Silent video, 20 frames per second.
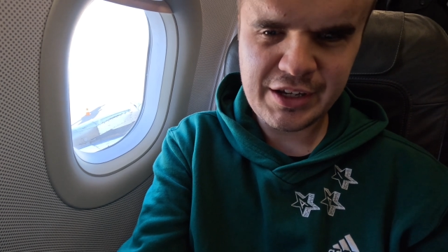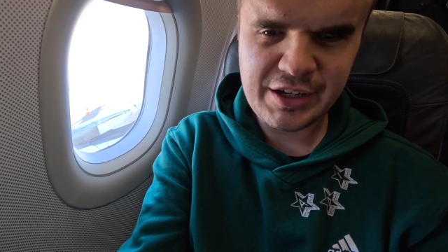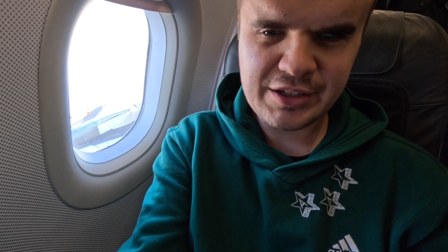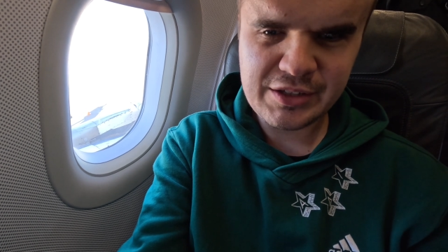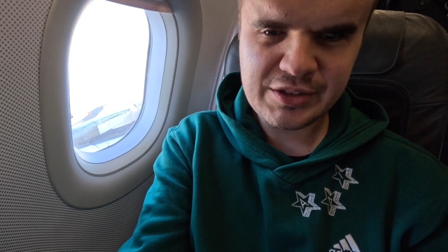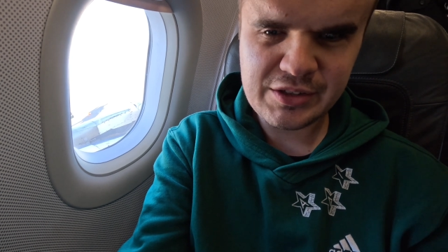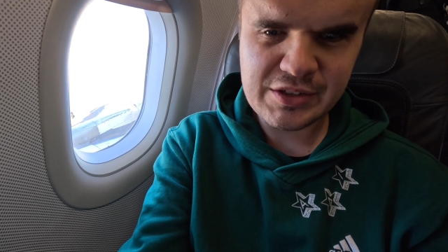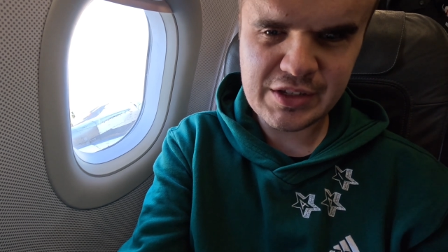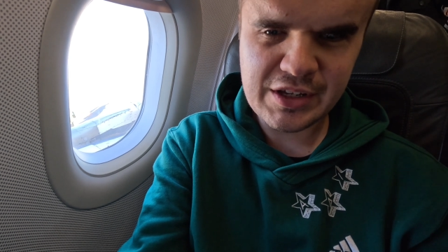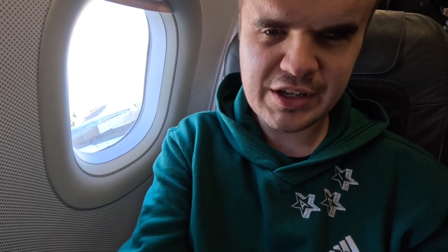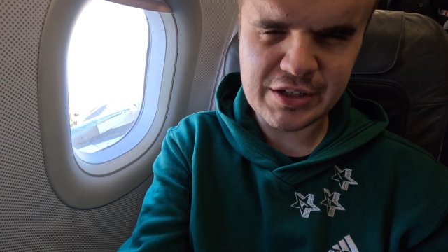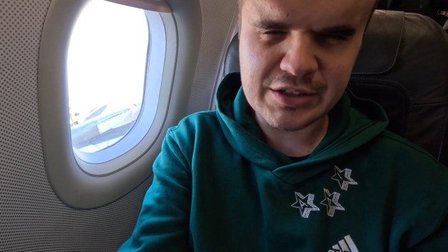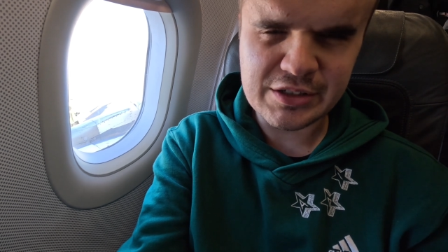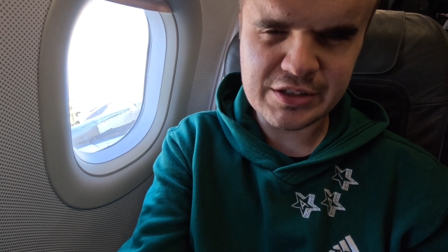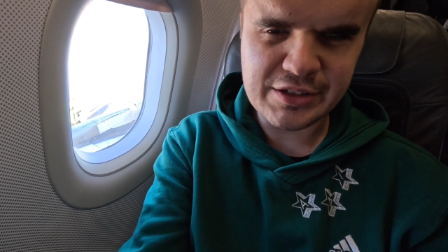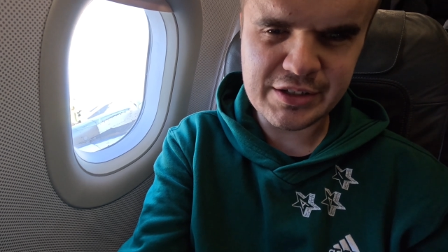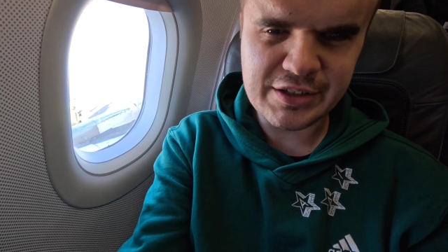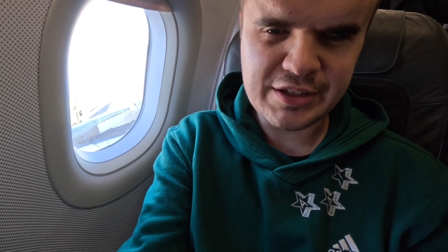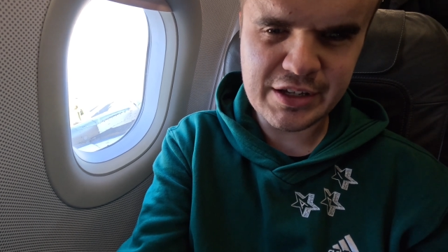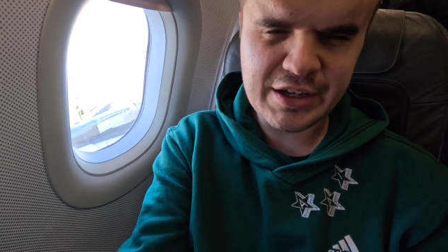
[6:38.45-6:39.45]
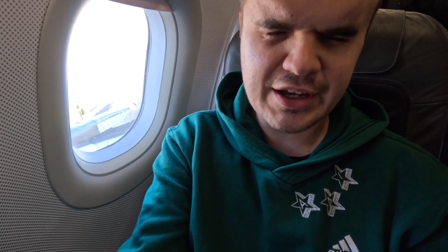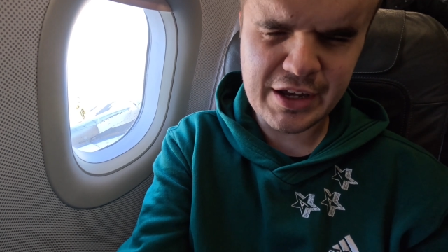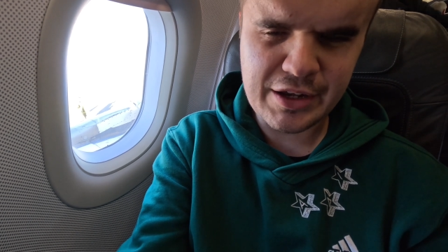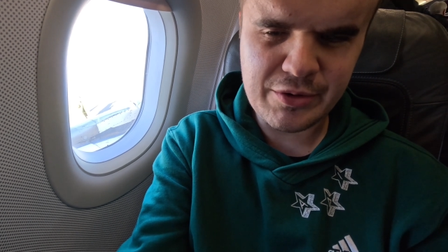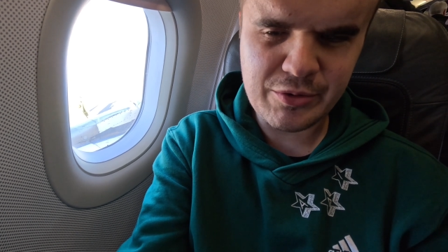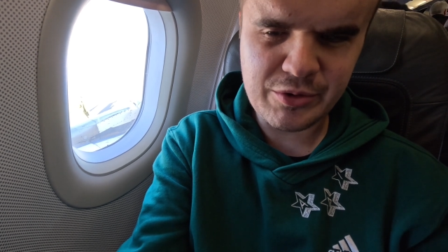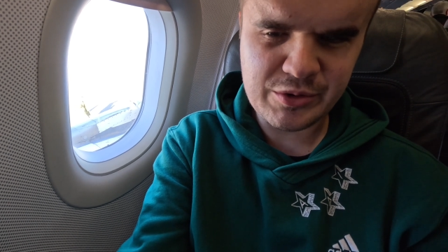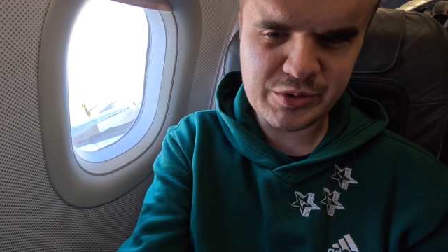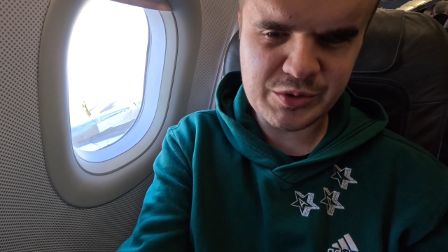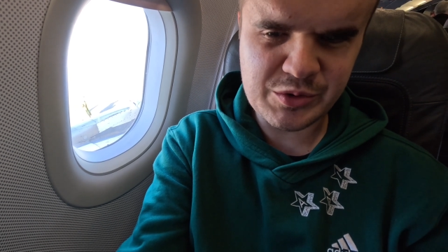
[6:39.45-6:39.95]
And actually,
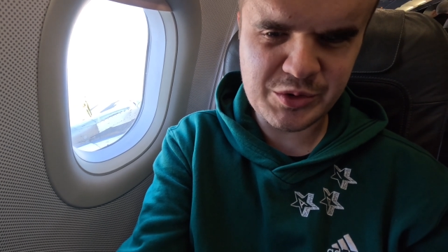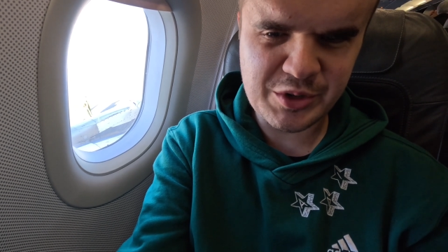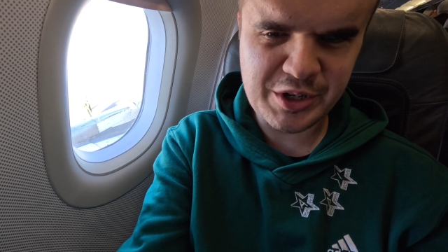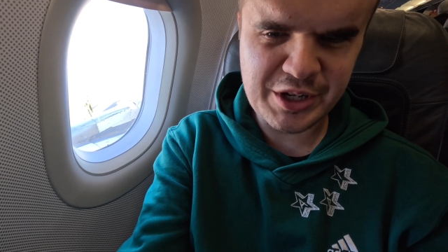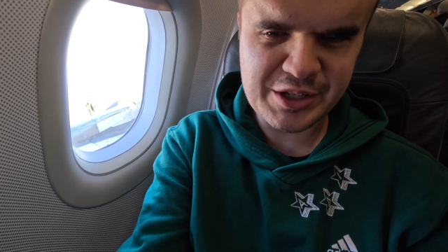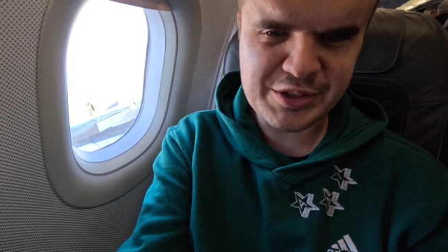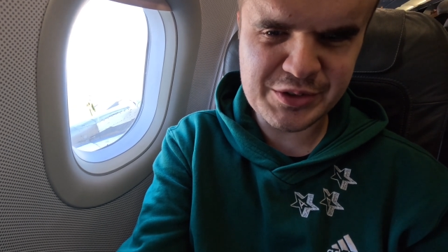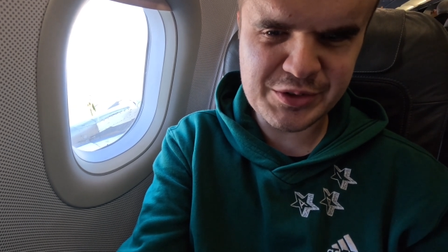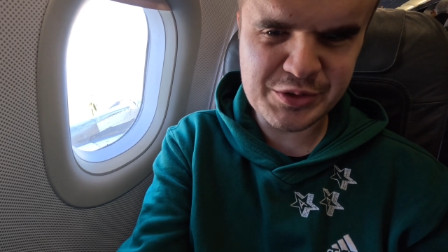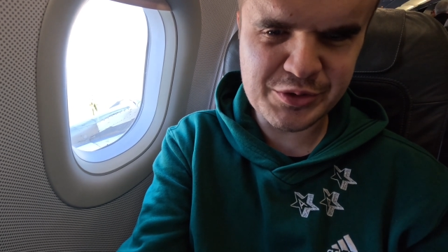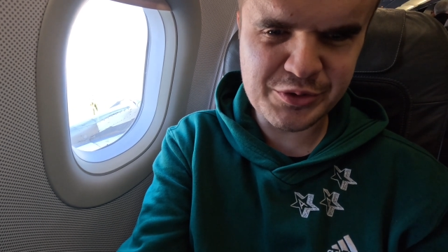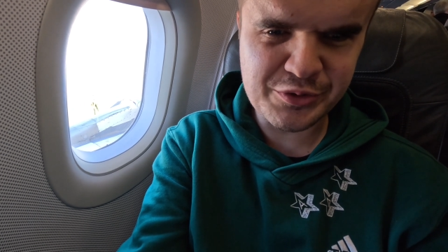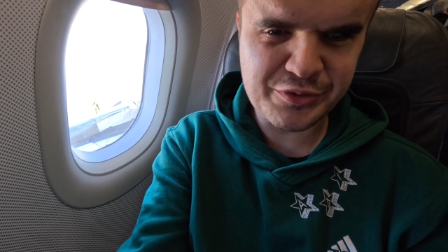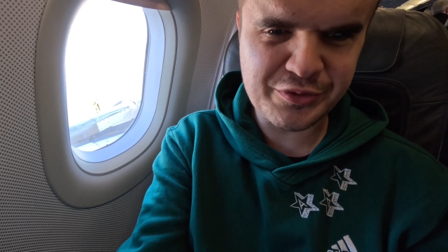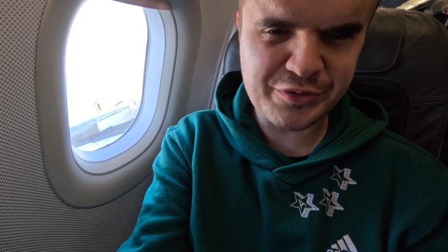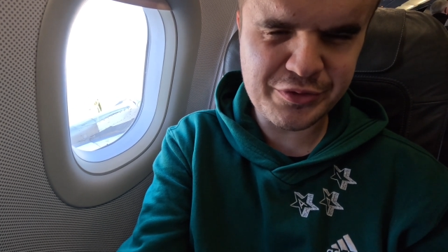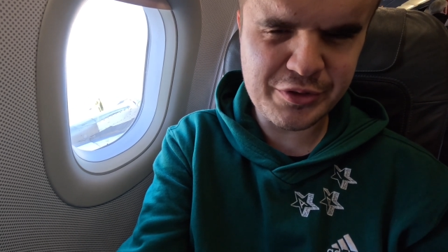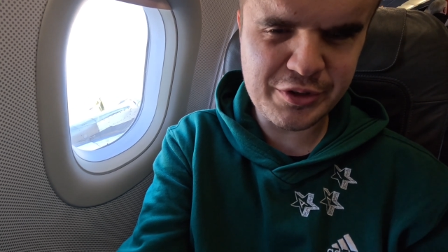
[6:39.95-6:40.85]
I will try to